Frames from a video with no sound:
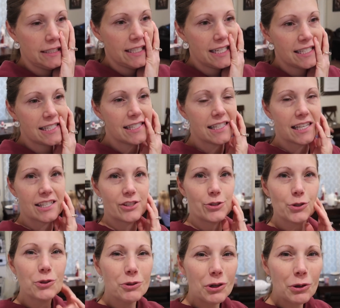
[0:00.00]
It's a
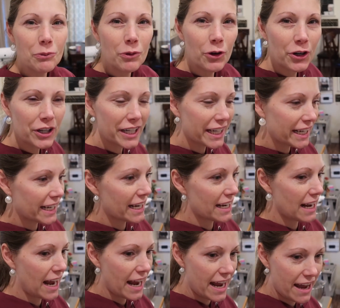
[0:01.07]
school morning
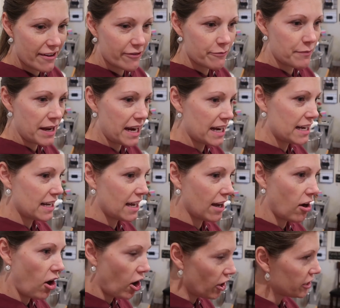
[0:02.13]
and I have made
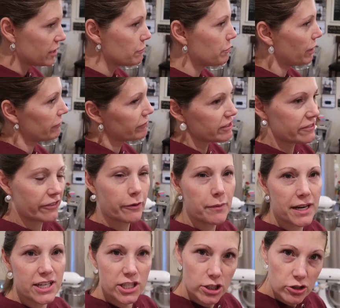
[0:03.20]
a hearty breakfast for
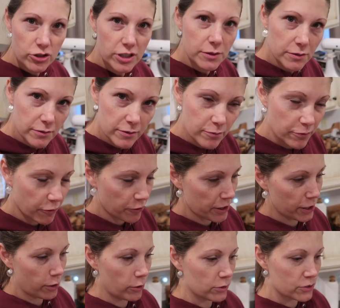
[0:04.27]
my children before
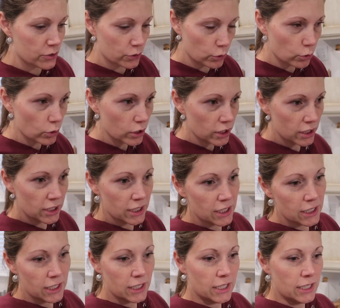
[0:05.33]
they go to school.
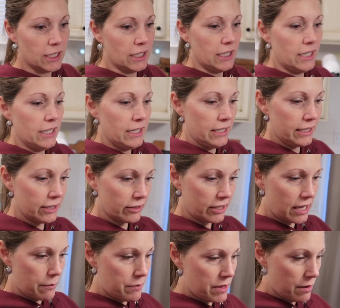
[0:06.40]
It'll
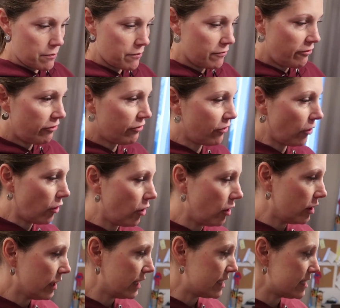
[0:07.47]
keep them
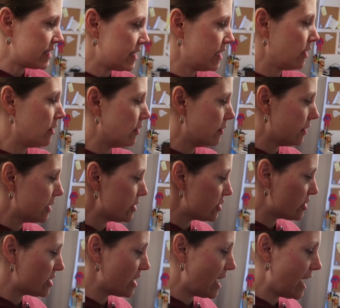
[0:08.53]
full until
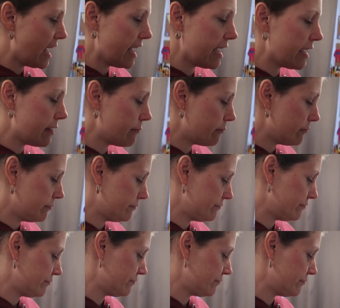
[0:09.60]
lunchtime.